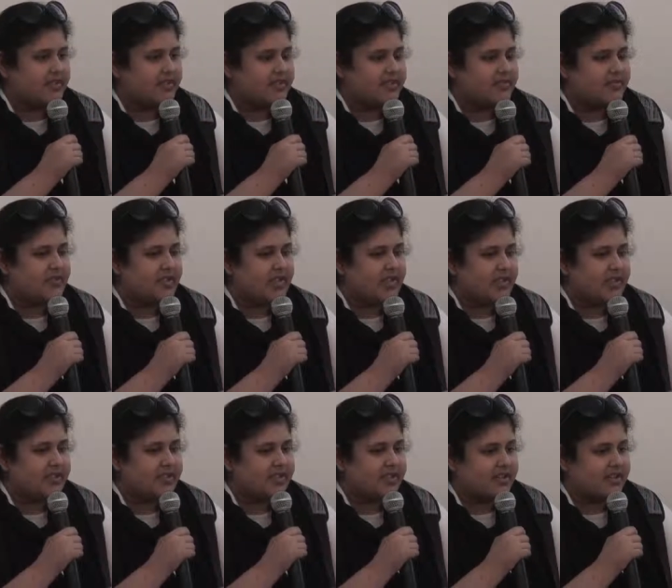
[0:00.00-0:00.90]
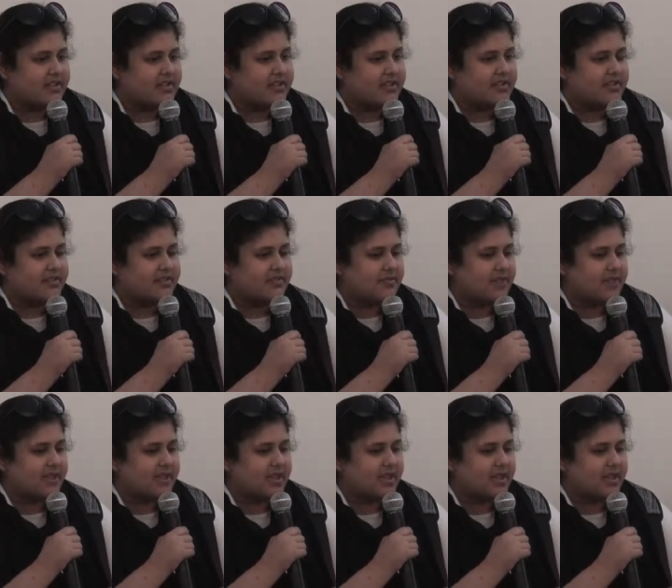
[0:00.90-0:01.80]
It's really easy because it's
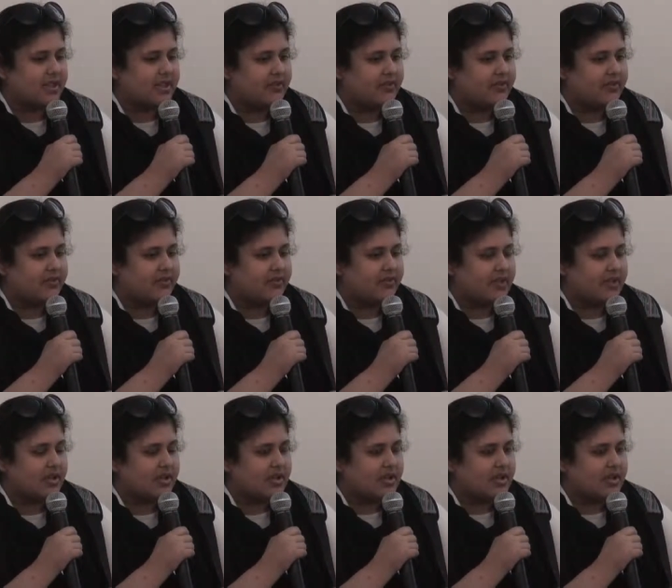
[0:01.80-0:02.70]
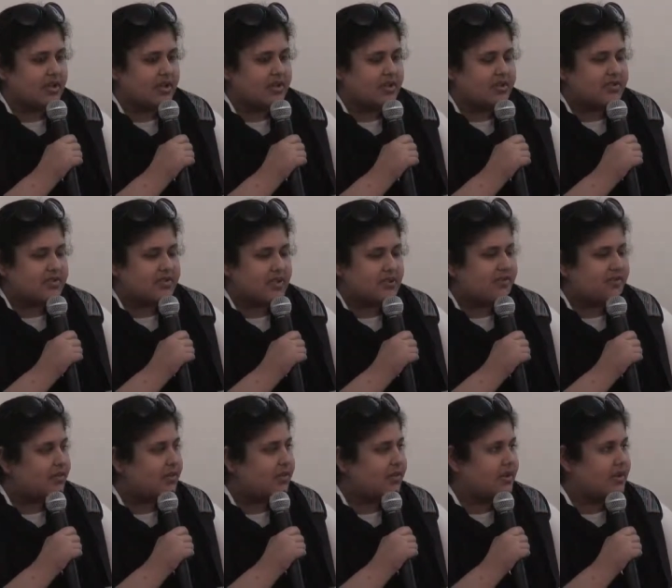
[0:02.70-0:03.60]
really
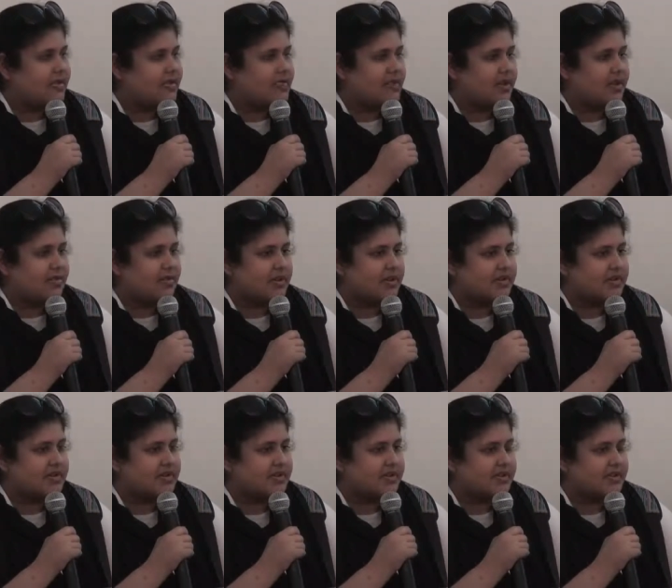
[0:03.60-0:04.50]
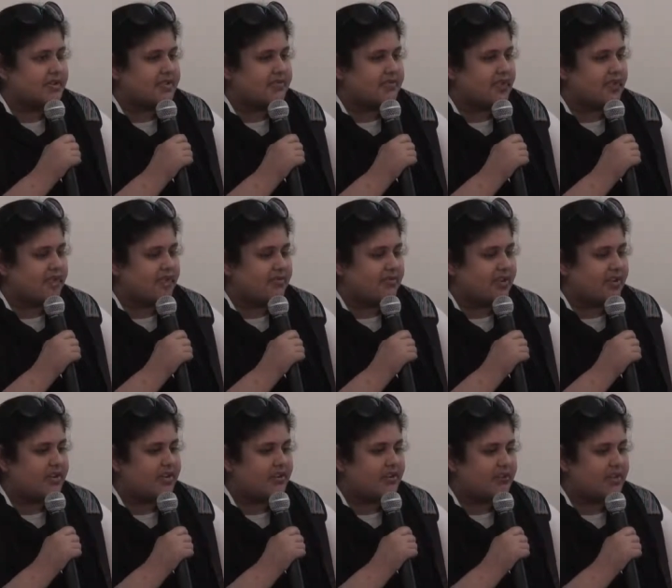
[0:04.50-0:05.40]
straightforward as well because it's right in
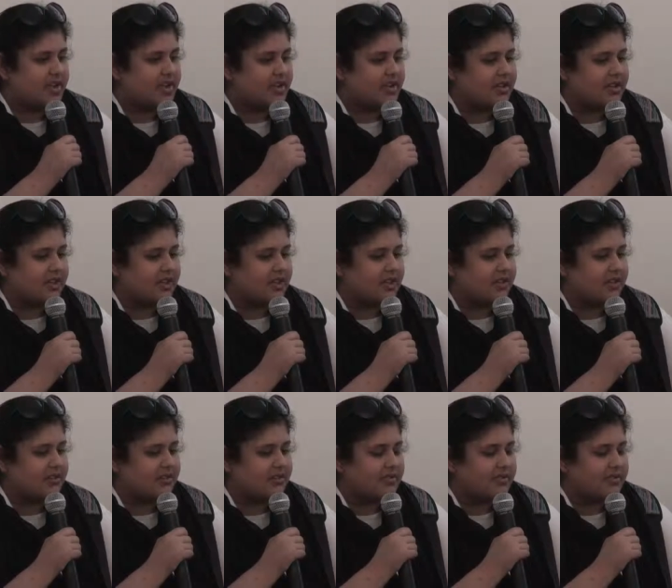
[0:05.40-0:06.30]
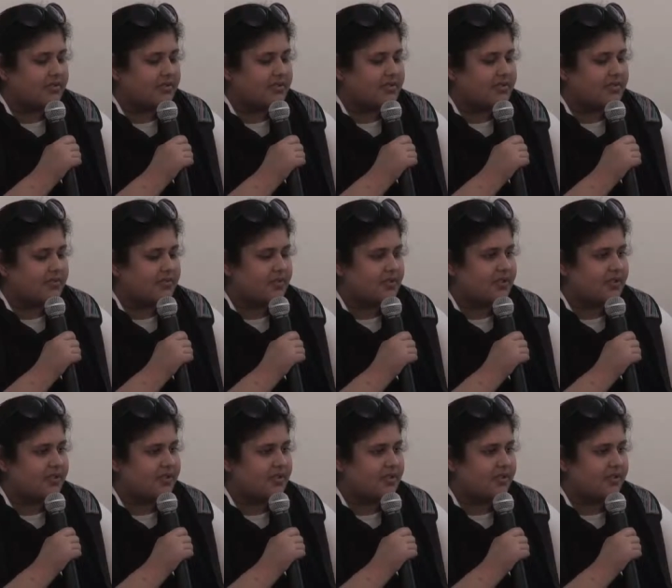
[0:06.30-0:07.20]
front of me and I can use
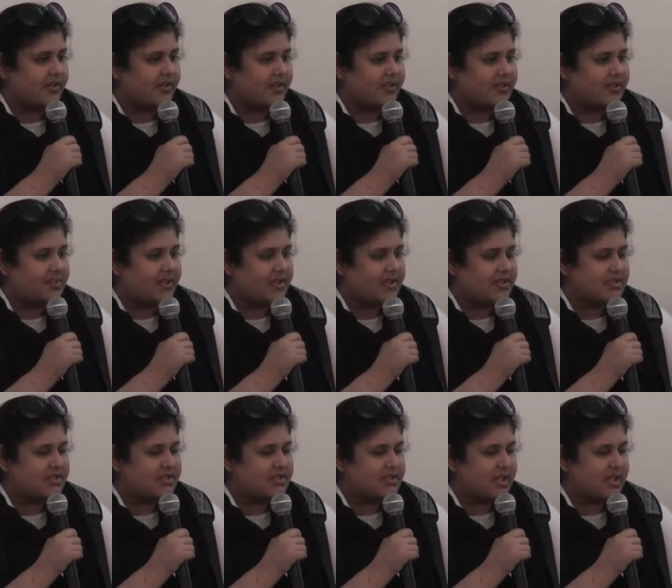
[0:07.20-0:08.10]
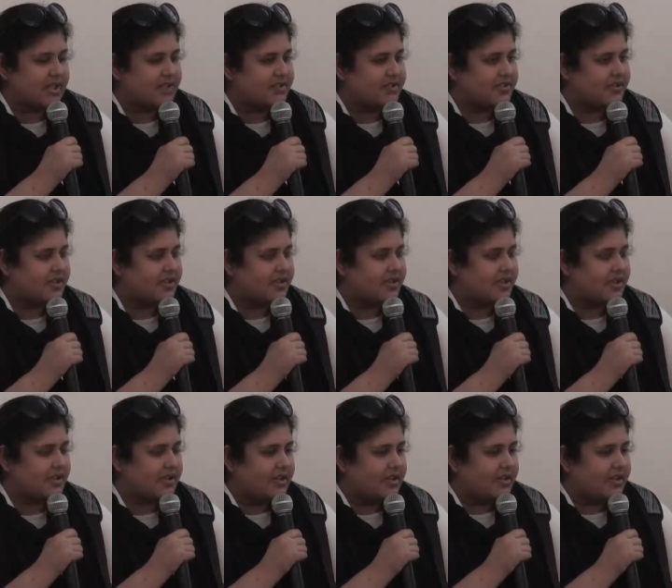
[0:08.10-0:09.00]
voiceover, speech selection,
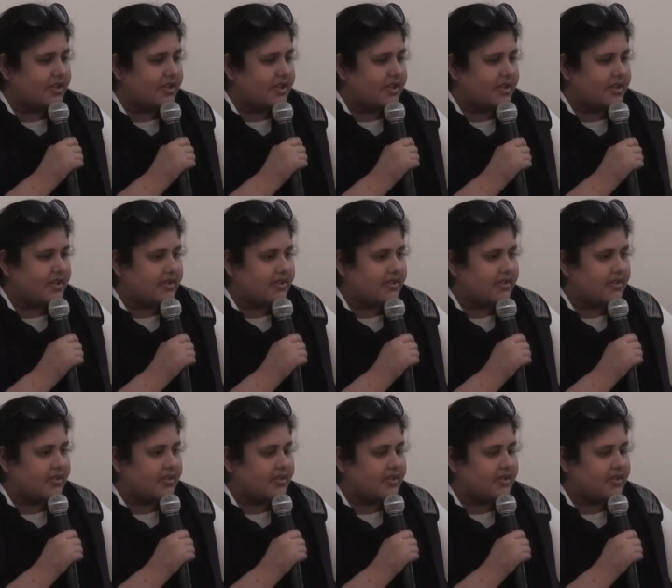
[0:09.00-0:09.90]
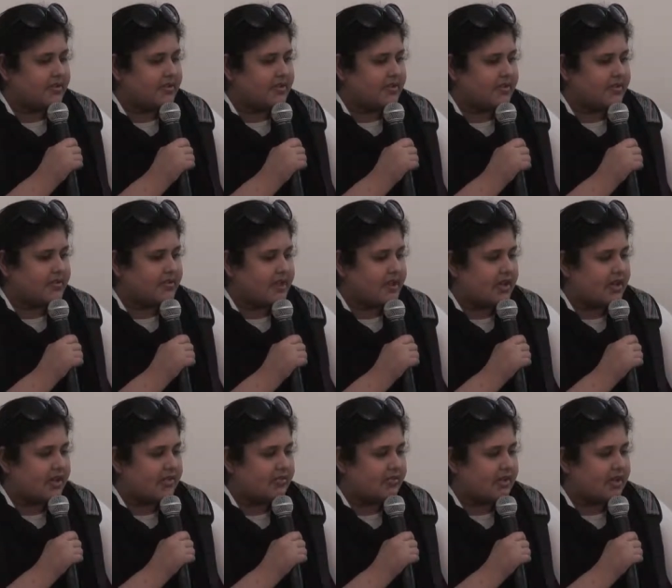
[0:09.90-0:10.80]
and different
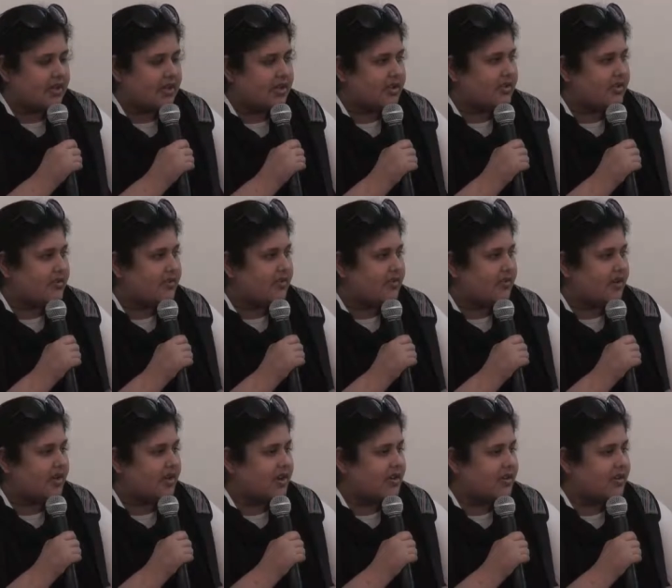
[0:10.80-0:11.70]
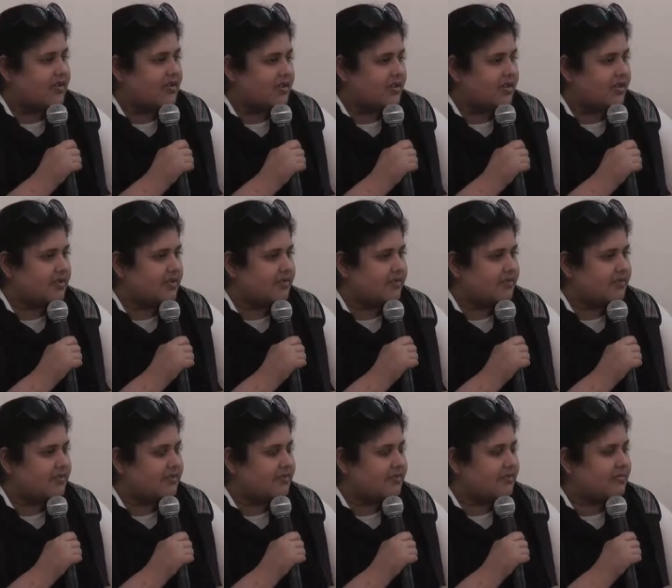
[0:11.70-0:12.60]
coloured varieties on
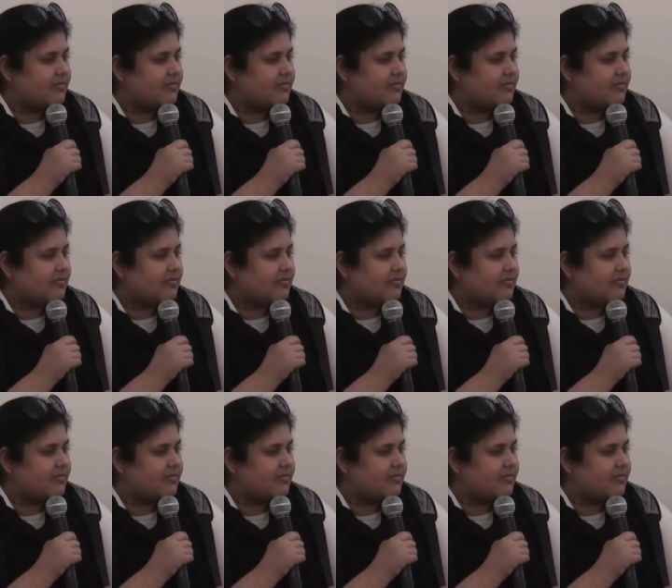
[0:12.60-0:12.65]
it.